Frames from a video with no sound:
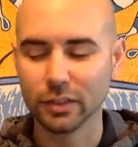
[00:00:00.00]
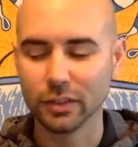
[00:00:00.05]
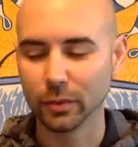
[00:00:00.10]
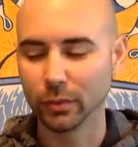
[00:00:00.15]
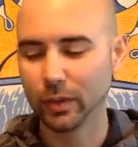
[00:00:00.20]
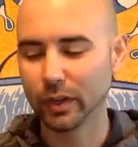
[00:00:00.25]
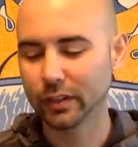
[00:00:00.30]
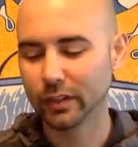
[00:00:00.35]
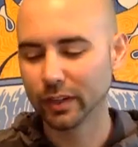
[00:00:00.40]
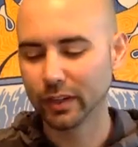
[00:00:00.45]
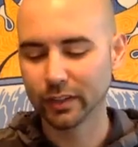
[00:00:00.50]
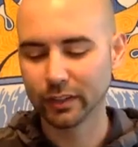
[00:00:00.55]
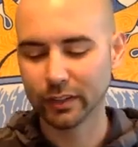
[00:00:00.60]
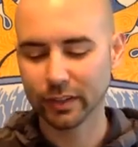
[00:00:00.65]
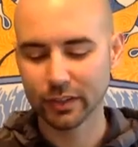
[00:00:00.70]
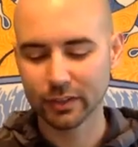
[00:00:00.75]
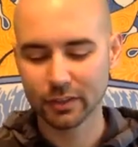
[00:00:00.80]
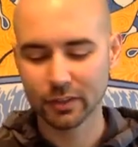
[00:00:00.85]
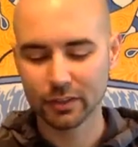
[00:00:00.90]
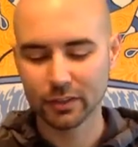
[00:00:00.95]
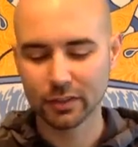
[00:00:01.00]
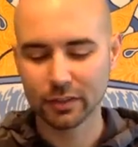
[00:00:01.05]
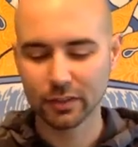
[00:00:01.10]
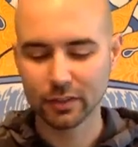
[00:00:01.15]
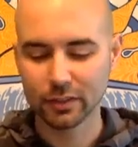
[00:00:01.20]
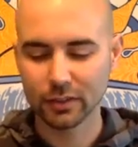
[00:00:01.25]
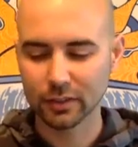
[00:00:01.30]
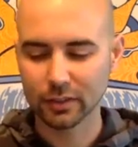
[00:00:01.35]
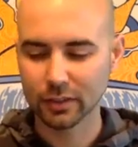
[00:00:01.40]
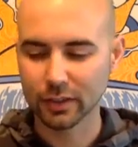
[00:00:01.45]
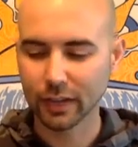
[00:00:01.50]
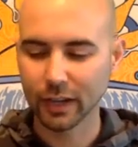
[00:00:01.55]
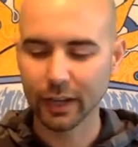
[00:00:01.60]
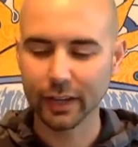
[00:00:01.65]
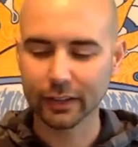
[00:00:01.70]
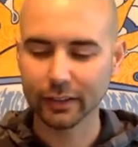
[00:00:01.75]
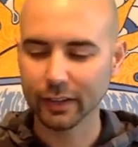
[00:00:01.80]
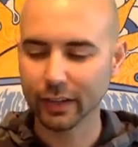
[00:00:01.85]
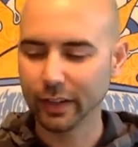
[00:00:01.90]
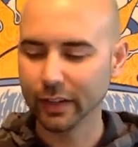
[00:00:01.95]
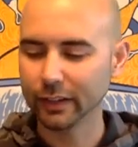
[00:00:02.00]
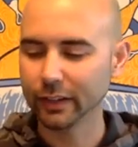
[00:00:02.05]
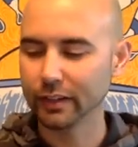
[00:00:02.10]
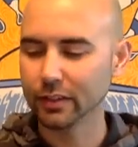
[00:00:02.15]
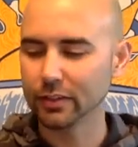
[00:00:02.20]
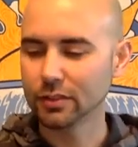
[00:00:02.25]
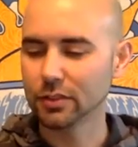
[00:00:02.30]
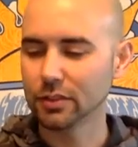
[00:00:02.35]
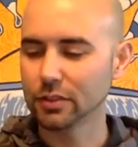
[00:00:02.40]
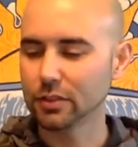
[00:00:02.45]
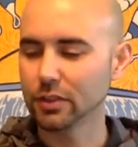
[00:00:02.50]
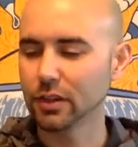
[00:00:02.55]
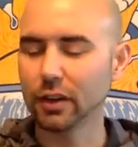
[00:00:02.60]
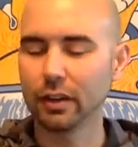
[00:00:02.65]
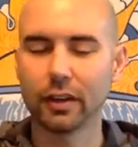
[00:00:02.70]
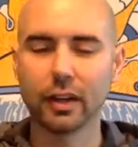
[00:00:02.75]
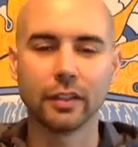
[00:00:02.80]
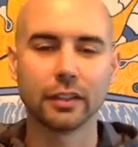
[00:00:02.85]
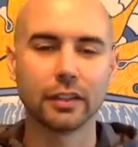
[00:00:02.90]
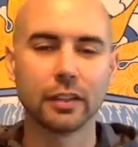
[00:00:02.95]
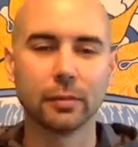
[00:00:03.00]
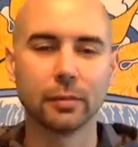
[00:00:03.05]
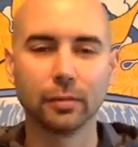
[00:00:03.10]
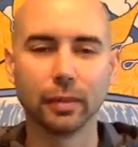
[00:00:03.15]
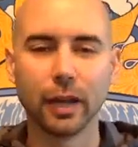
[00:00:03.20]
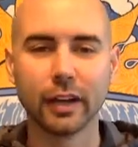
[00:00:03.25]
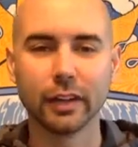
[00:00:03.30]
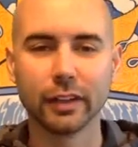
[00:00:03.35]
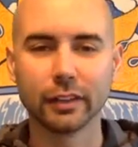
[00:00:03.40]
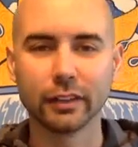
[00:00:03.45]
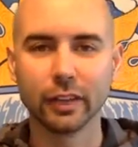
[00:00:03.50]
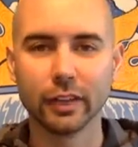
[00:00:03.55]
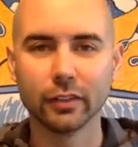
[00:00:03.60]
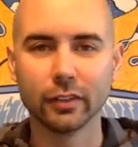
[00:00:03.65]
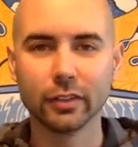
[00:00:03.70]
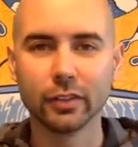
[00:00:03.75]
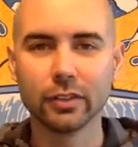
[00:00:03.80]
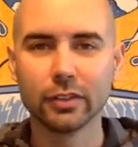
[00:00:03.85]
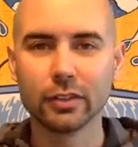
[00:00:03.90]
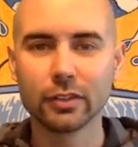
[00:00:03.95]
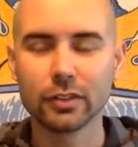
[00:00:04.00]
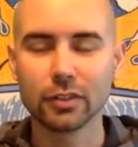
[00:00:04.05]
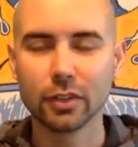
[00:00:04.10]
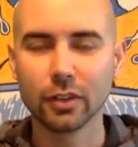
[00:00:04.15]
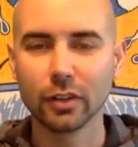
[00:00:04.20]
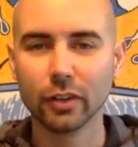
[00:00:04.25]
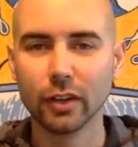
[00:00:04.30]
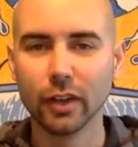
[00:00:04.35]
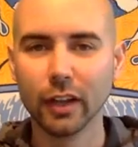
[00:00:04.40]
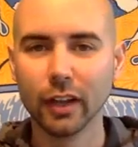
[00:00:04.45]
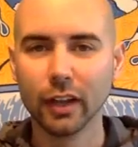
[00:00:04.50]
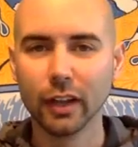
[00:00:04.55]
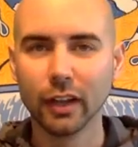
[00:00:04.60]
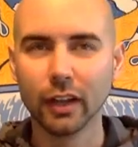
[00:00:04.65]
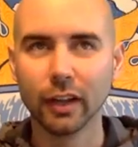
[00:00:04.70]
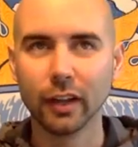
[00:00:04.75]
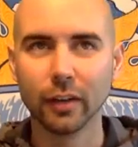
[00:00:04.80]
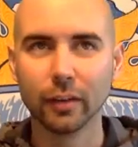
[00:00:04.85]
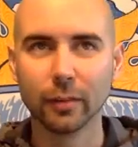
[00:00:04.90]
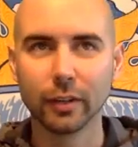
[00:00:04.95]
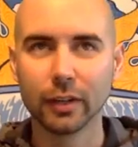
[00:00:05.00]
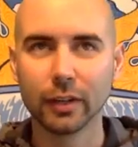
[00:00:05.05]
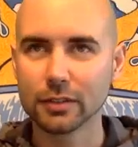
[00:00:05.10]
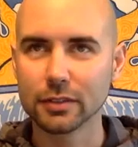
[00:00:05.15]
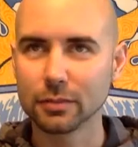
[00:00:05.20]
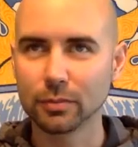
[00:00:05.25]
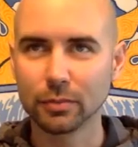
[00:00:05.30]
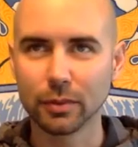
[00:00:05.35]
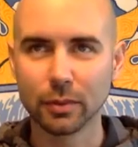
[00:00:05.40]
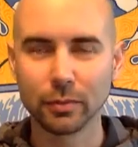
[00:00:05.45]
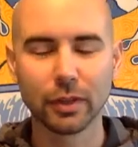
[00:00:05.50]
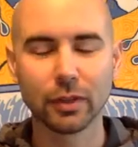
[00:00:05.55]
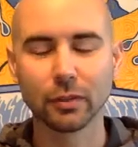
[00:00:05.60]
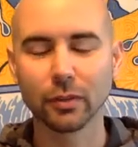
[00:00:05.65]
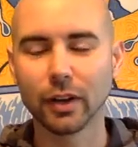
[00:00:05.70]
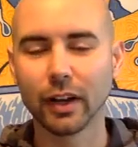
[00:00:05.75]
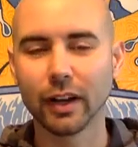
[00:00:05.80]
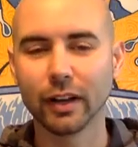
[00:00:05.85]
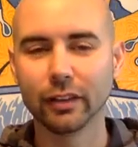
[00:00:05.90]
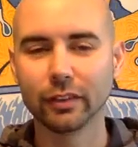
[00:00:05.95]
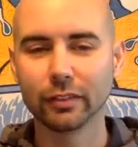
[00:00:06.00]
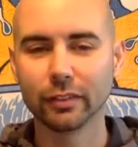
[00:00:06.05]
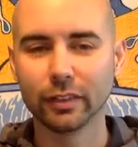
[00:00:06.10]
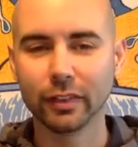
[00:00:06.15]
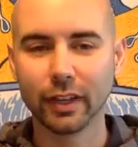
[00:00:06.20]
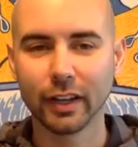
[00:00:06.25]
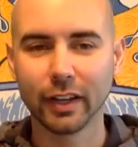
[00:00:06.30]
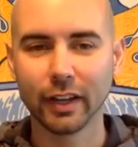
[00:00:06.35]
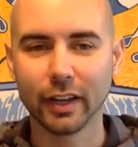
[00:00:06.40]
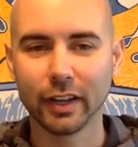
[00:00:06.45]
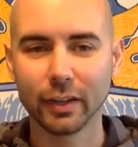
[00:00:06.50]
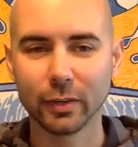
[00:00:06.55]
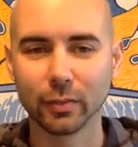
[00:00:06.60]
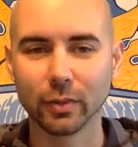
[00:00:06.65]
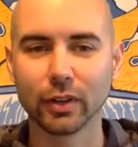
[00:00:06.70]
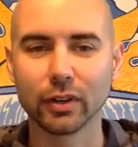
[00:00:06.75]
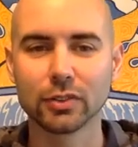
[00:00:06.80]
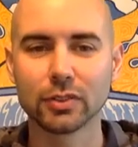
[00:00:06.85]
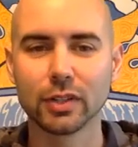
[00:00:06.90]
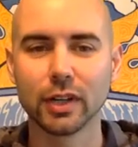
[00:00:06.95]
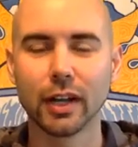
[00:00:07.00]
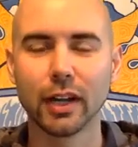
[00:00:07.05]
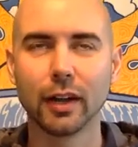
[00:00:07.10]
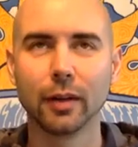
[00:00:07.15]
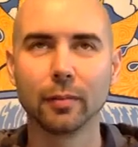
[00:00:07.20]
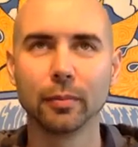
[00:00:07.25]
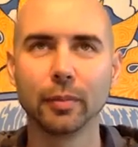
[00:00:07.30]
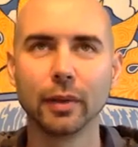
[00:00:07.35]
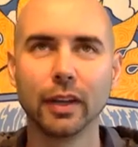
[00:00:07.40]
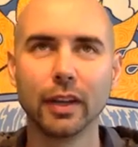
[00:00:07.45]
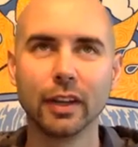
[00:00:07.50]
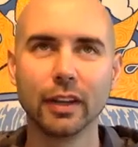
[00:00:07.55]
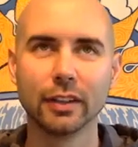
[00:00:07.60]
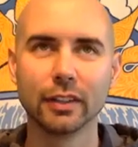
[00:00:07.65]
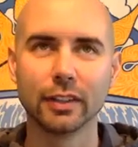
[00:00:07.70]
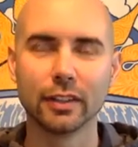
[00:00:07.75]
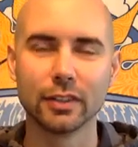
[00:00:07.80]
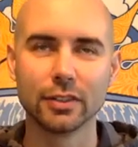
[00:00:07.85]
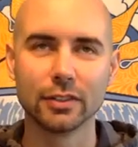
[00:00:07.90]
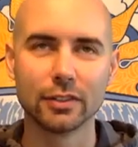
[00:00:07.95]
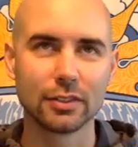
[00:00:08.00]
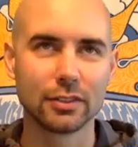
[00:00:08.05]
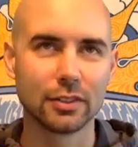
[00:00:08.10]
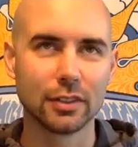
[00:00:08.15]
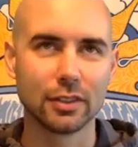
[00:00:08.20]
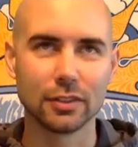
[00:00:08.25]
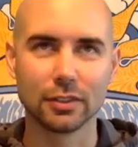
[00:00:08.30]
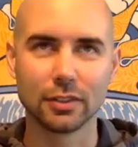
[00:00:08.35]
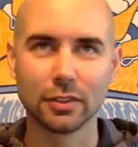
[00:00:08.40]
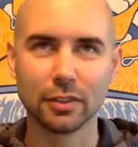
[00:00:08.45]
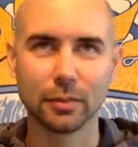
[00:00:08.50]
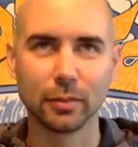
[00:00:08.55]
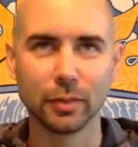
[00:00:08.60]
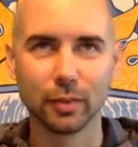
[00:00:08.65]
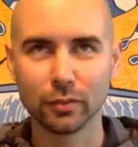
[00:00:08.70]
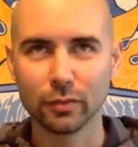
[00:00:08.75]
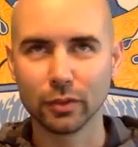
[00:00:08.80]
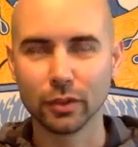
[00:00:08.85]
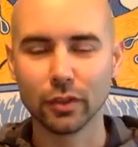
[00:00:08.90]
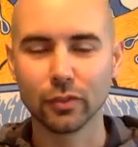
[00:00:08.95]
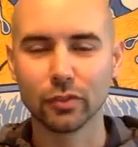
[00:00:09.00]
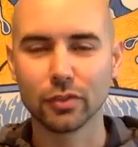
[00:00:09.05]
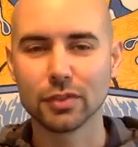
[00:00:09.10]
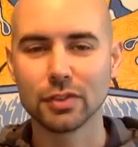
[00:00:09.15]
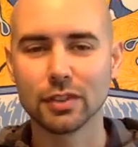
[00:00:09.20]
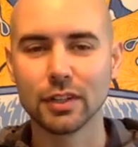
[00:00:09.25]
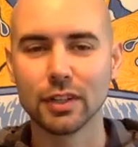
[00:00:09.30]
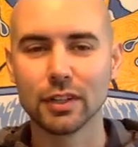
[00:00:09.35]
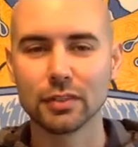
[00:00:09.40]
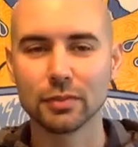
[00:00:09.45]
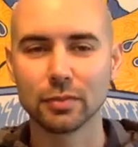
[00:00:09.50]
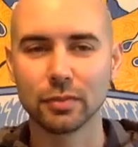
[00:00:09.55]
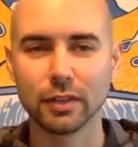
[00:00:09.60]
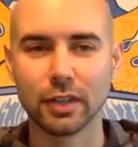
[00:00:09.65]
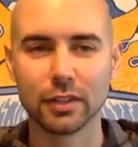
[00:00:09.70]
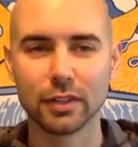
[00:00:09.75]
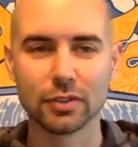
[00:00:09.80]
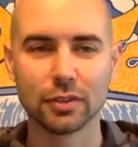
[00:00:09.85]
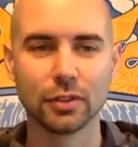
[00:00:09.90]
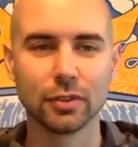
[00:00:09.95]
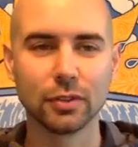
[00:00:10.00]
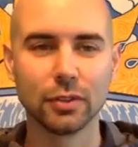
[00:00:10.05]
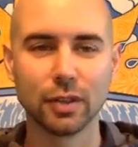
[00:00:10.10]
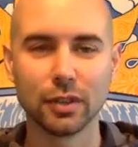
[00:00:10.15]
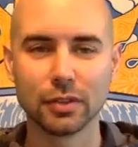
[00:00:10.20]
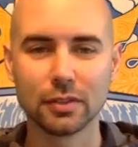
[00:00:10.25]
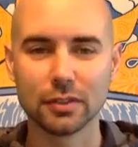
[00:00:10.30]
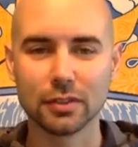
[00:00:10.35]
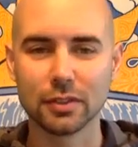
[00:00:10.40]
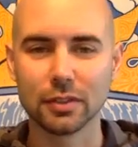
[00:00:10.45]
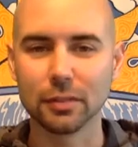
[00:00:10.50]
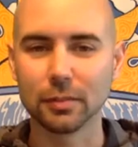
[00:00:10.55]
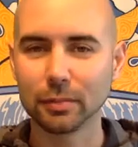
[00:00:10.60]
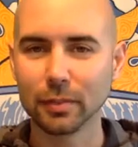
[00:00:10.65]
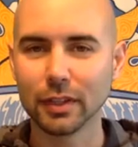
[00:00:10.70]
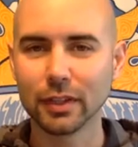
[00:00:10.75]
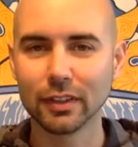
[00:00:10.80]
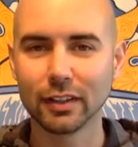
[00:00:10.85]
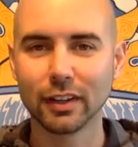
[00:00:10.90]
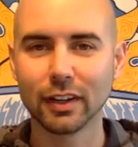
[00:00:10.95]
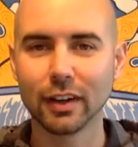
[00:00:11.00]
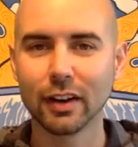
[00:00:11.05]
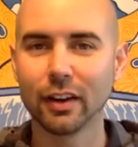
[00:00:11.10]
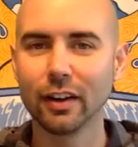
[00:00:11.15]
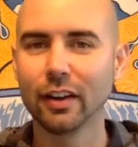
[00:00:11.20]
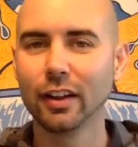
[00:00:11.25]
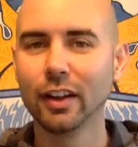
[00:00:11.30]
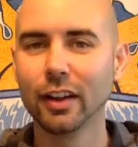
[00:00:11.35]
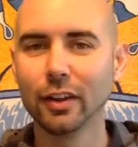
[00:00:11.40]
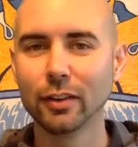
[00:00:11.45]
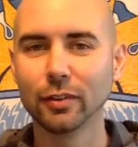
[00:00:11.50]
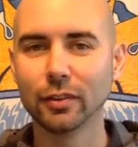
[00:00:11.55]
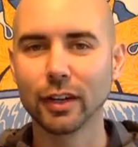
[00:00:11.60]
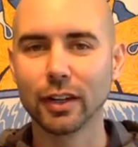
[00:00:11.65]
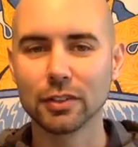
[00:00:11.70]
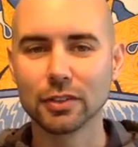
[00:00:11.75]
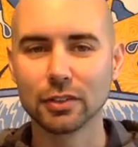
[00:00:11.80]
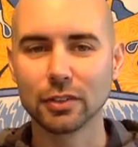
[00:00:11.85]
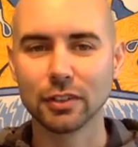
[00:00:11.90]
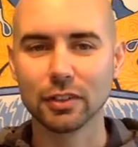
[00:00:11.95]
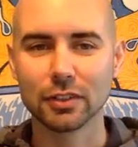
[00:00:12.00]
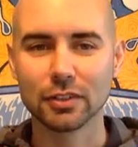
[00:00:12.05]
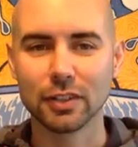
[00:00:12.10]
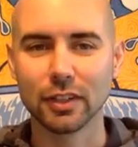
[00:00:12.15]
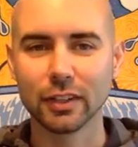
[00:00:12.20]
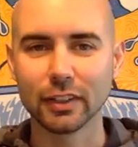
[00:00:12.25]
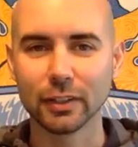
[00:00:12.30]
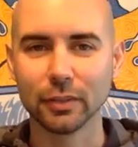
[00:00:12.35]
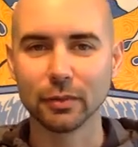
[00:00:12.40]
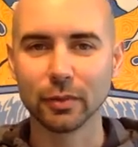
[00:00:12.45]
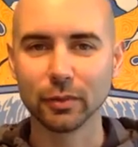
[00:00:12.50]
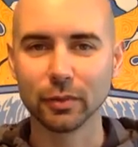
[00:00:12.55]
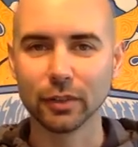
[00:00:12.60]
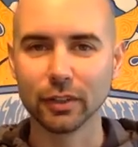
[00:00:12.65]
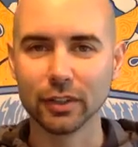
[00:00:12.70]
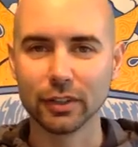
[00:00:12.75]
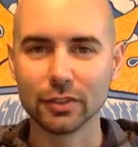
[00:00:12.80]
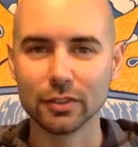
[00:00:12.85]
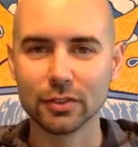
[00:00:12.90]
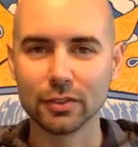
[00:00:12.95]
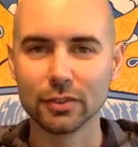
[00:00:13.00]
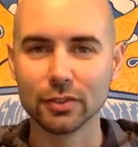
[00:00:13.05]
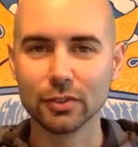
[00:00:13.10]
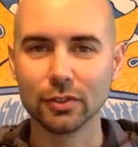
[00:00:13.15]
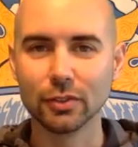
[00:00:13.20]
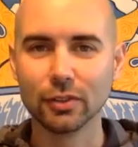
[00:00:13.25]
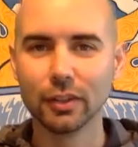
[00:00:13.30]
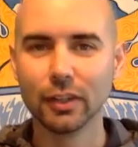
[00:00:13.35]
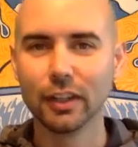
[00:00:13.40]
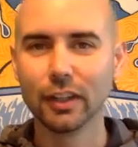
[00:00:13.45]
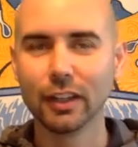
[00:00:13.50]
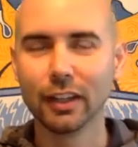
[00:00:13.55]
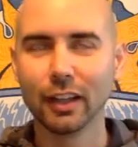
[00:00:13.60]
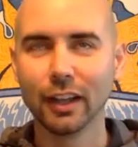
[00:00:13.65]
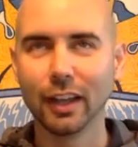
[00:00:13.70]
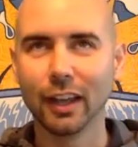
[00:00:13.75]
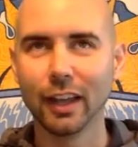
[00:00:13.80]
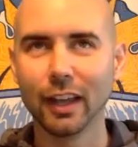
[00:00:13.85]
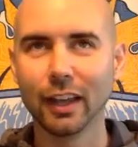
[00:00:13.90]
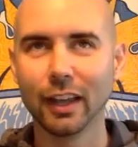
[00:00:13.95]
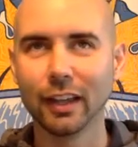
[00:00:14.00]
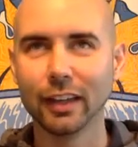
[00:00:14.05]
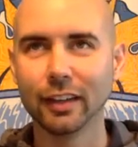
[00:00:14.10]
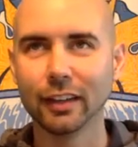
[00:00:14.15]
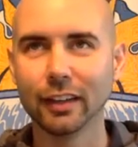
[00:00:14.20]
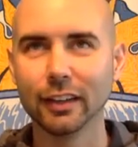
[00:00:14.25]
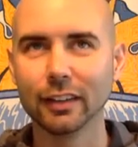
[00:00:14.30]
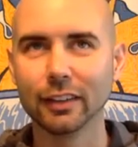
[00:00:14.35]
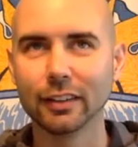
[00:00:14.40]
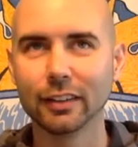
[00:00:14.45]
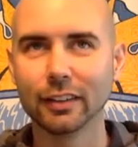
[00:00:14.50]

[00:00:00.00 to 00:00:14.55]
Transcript: way that I like to guide that is to start on the embodied level. So because when we arrive at a workshop, there's a little bit of nervousness. We're not sure who else is going to be there. We're not sure exactly what we're going to do. And